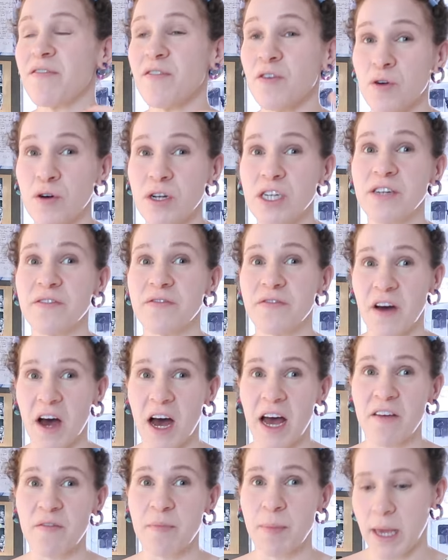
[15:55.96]
4 to
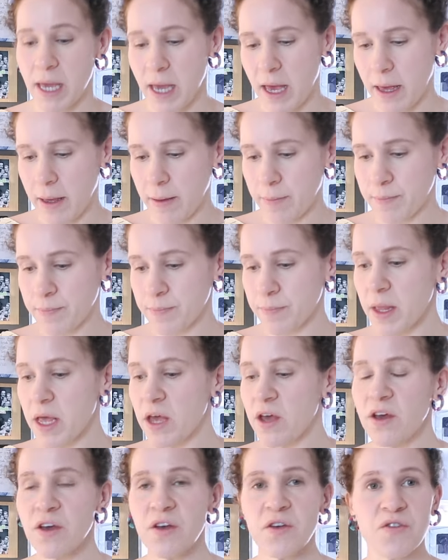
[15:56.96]
5pm.
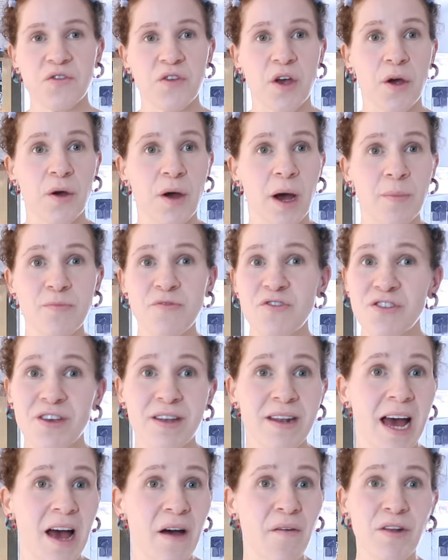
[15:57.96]
So I'm just
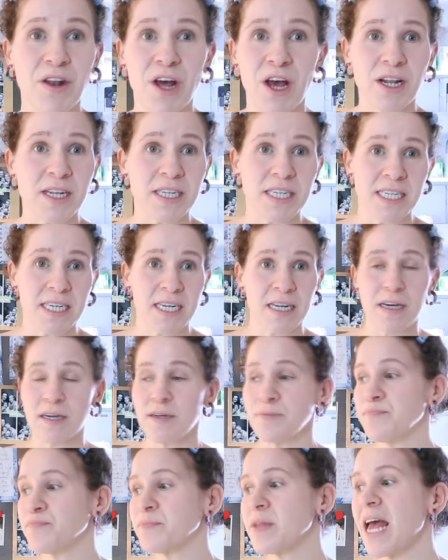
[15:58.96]
gonna have an early dinner.
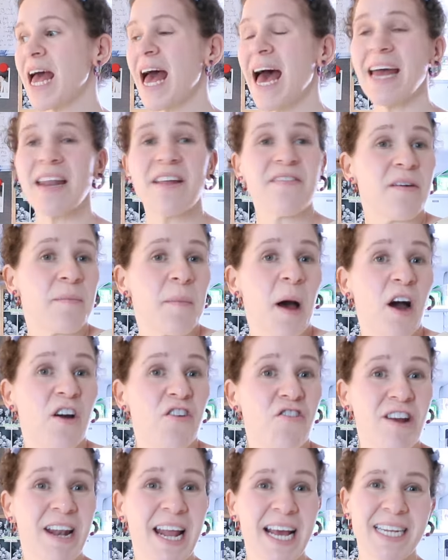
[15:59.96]
And if I'm
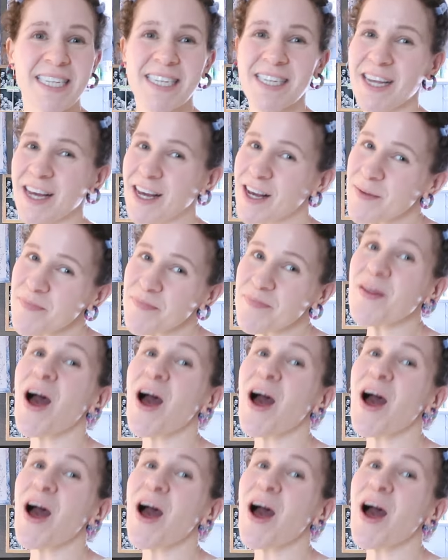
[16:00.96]
hungry later,